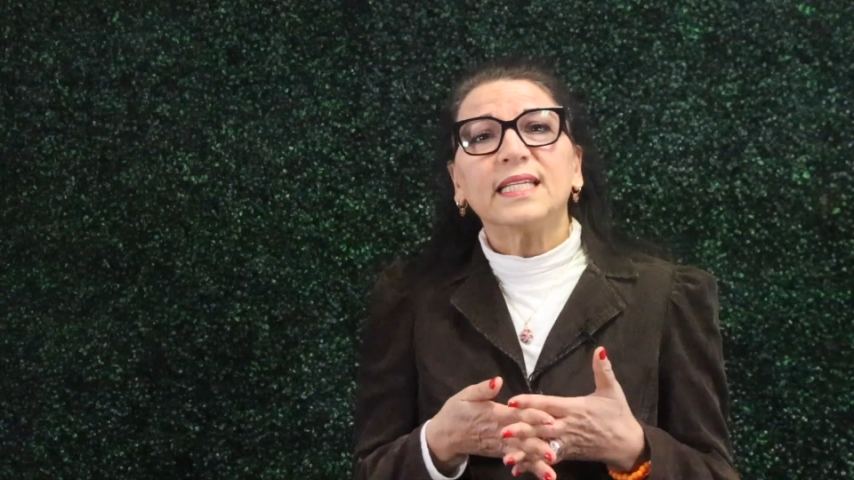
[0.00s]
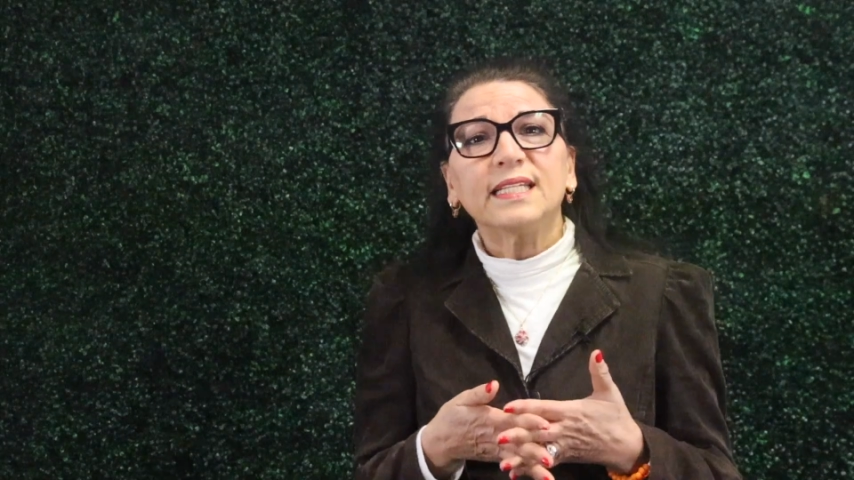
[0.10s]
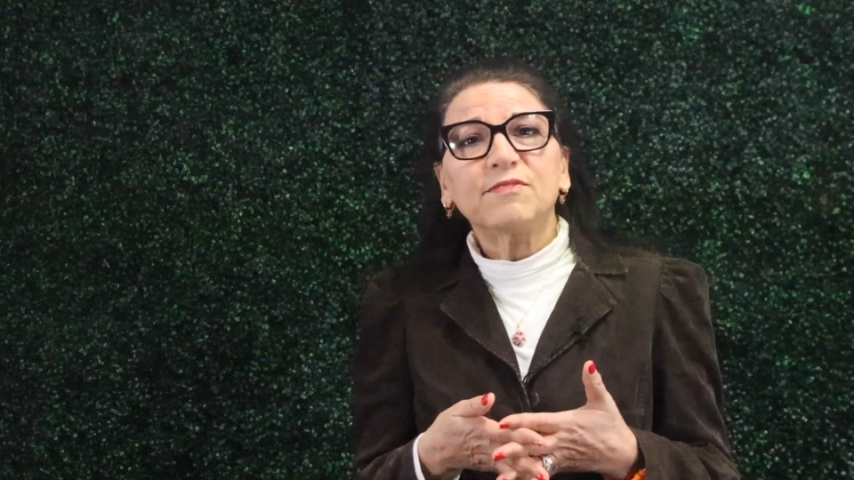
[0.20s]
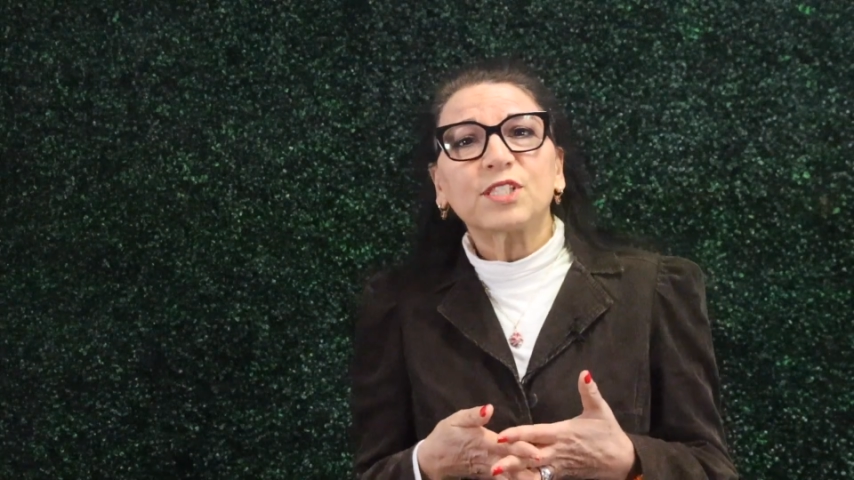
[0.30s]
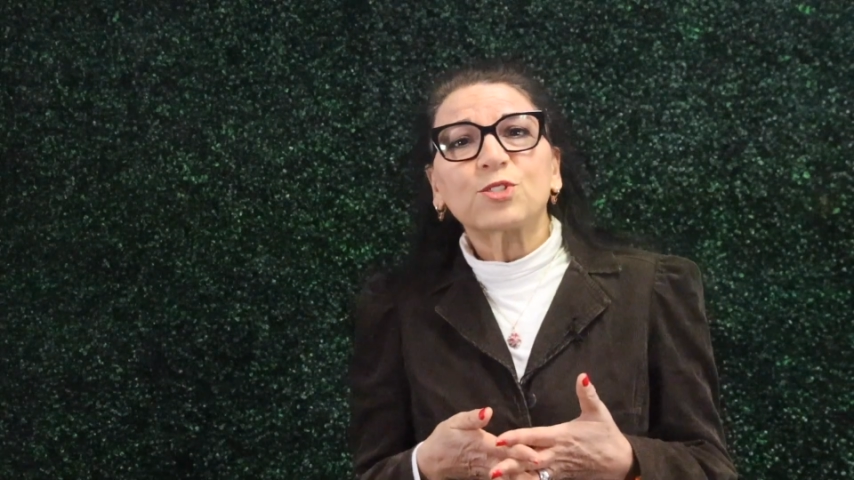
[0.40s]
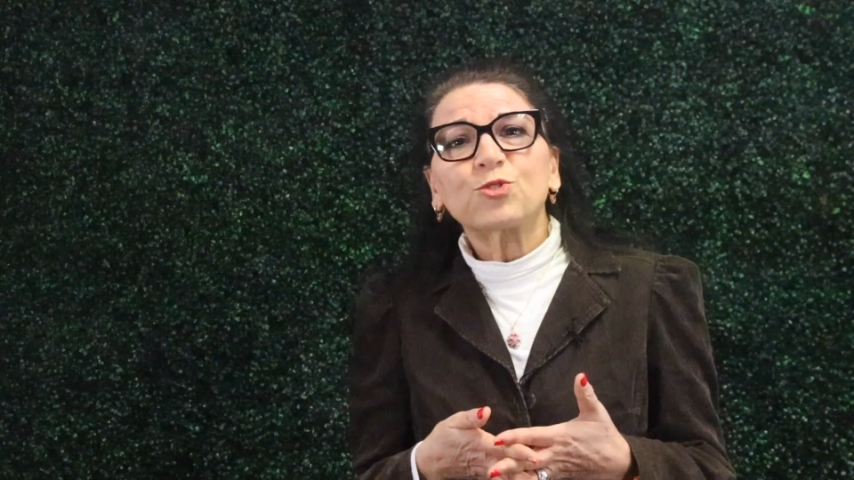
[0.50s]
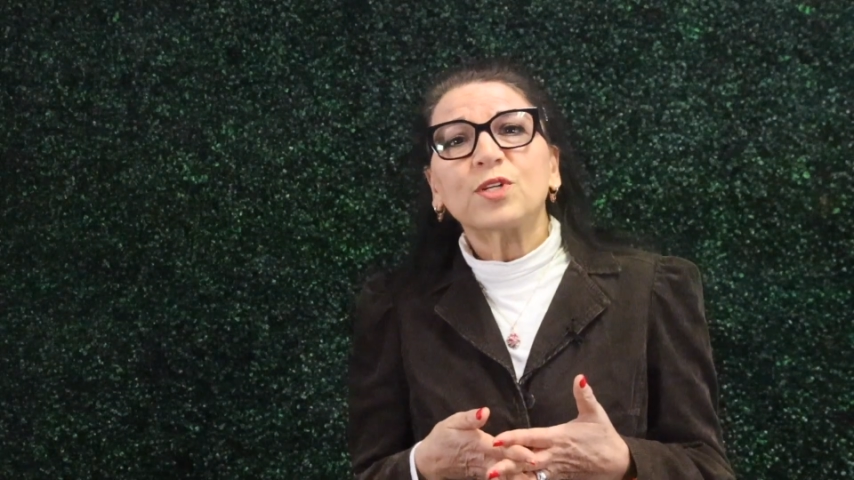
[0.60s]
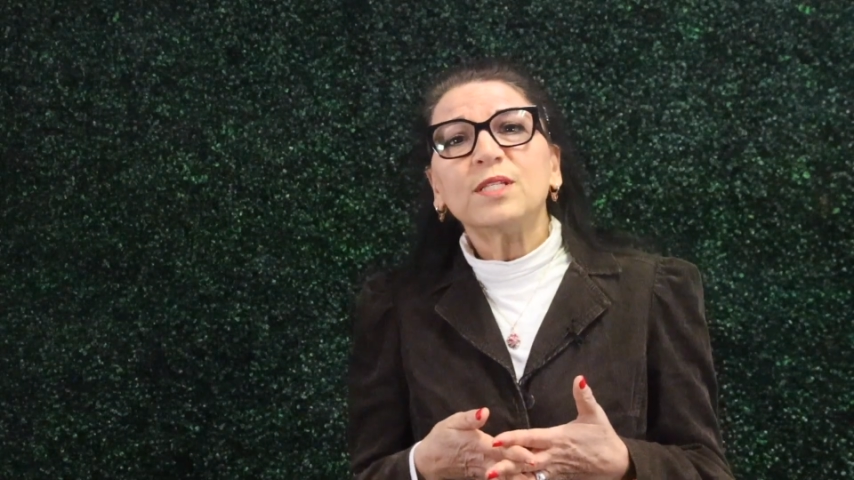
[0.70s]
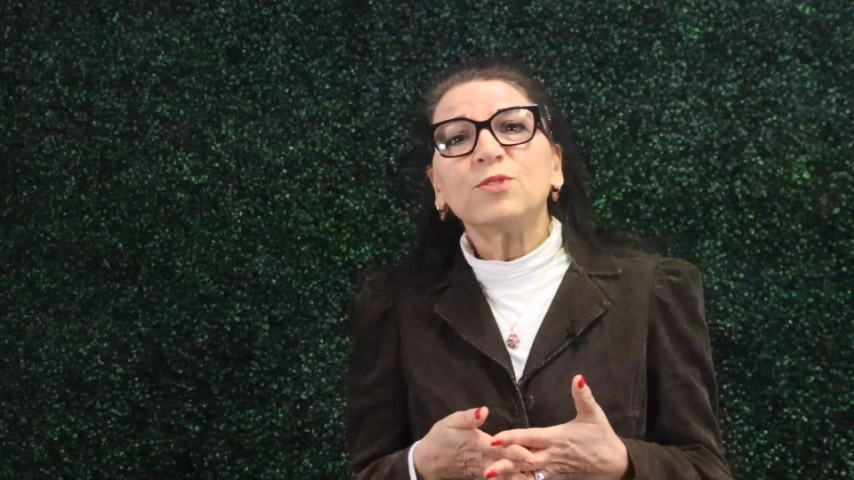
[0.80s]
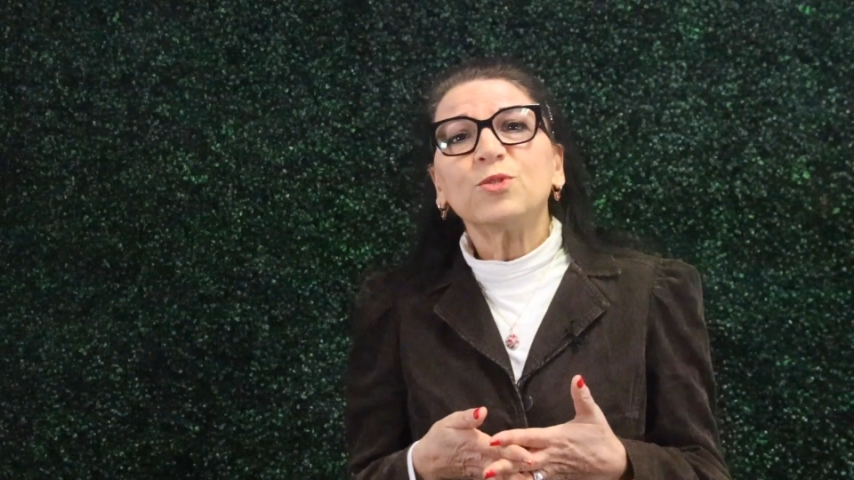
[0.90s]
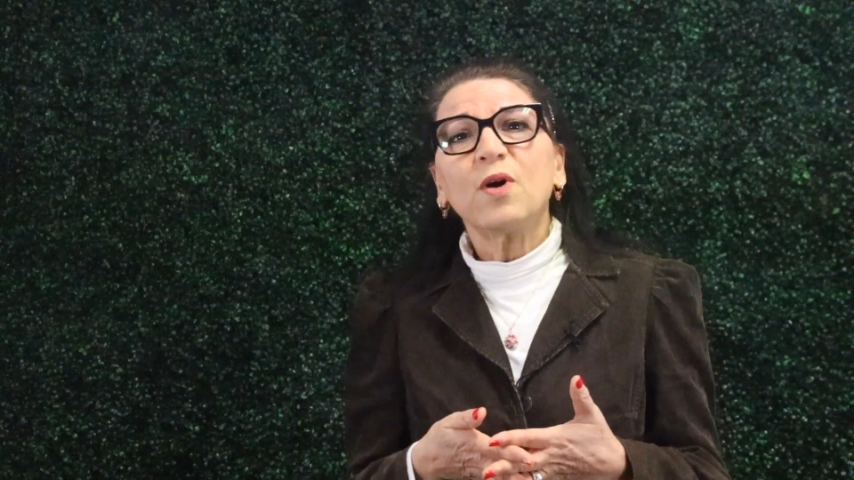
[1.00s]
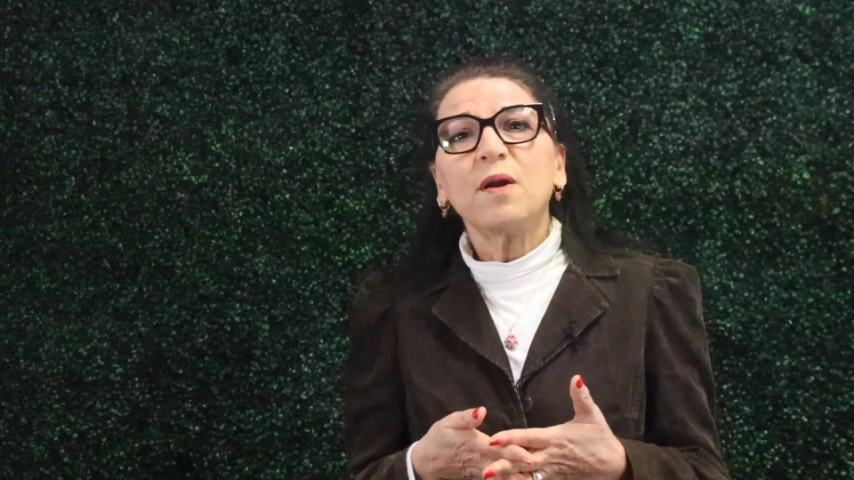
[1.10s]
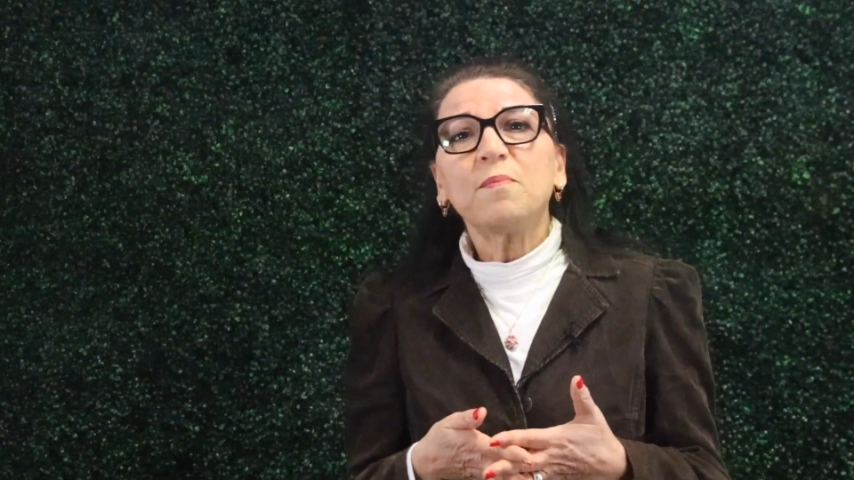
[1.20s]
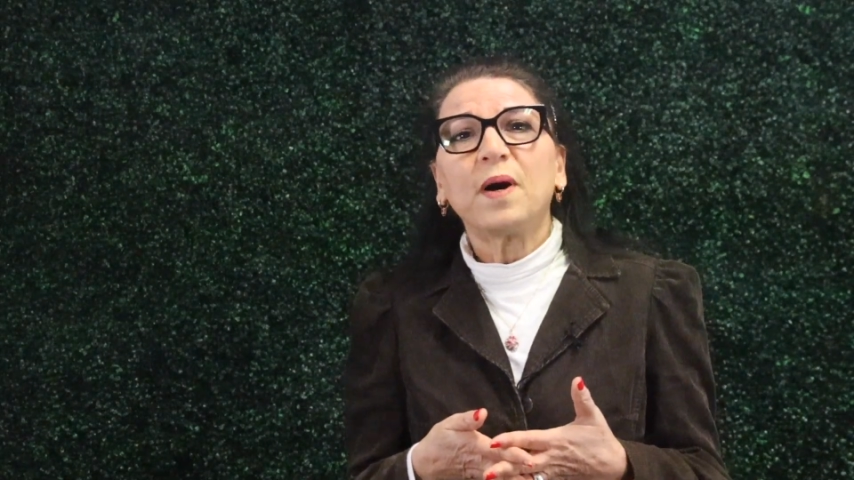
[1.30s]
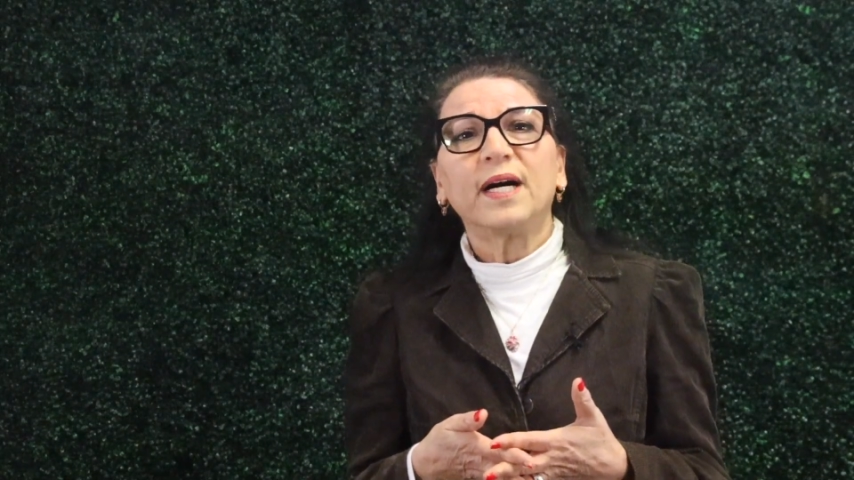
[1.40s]
gives us strength to
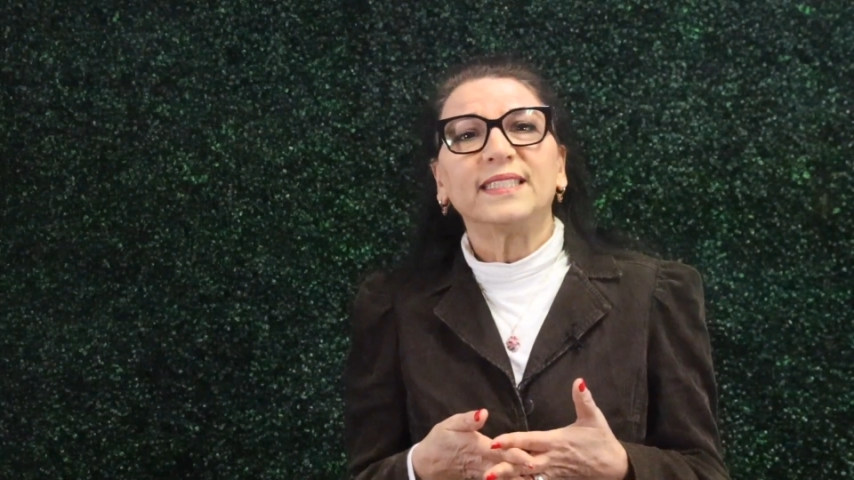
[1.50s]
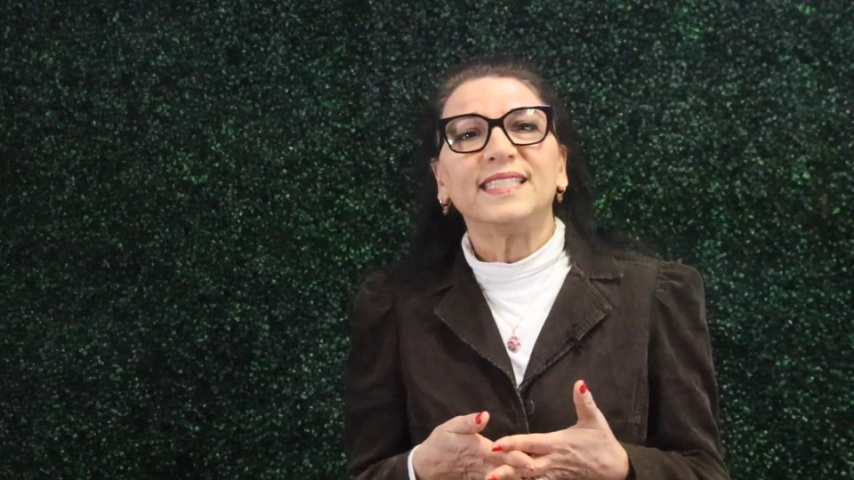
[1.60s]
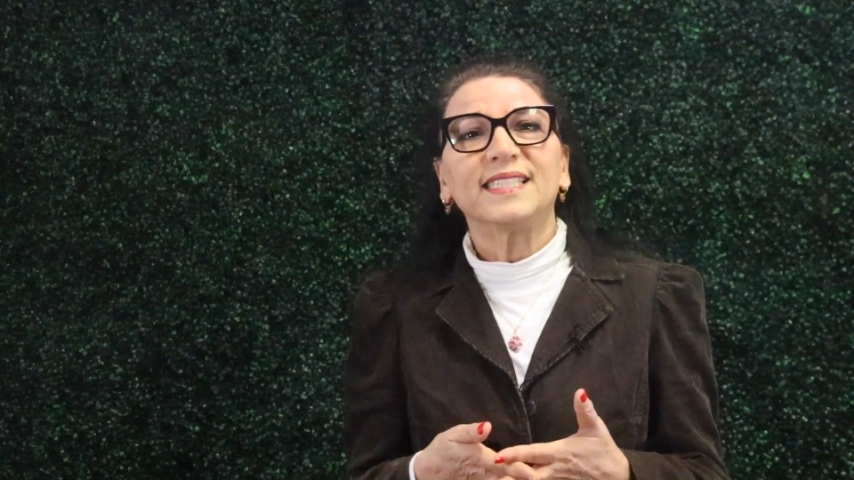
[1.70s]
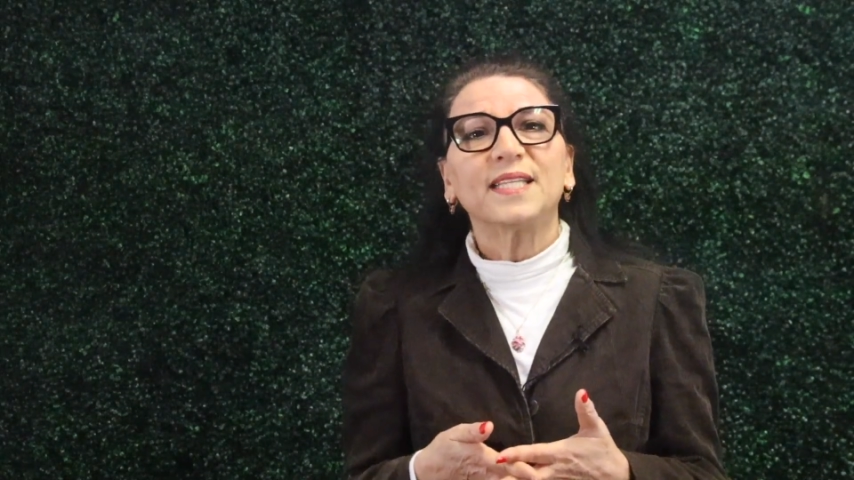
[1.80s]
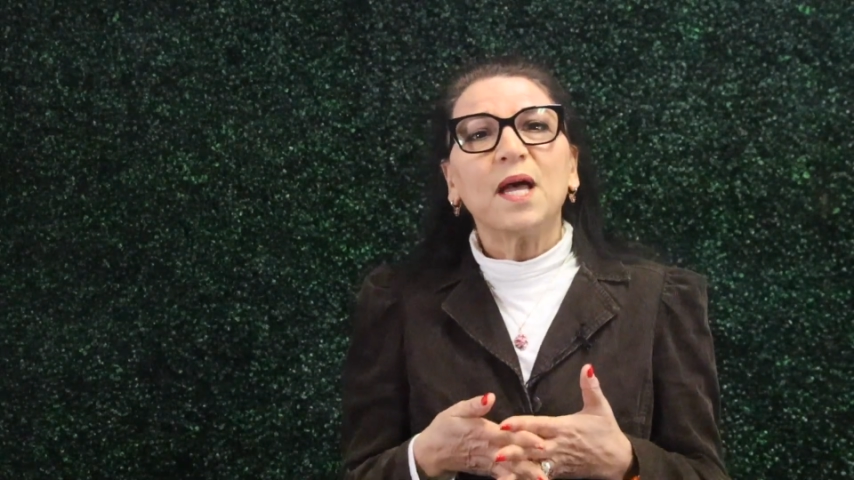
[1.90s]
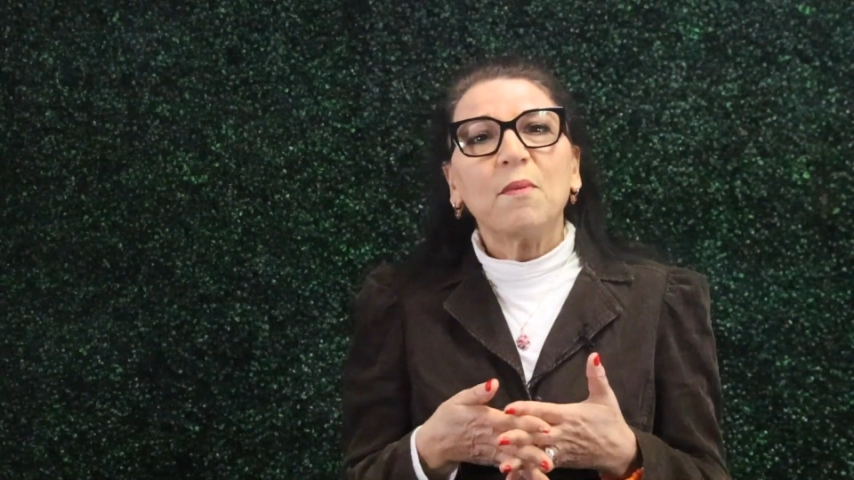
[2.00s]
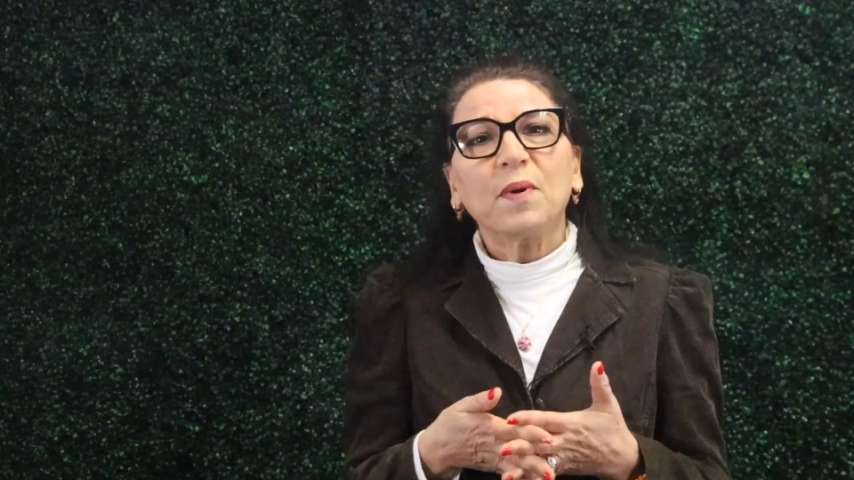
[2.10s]
our bodies,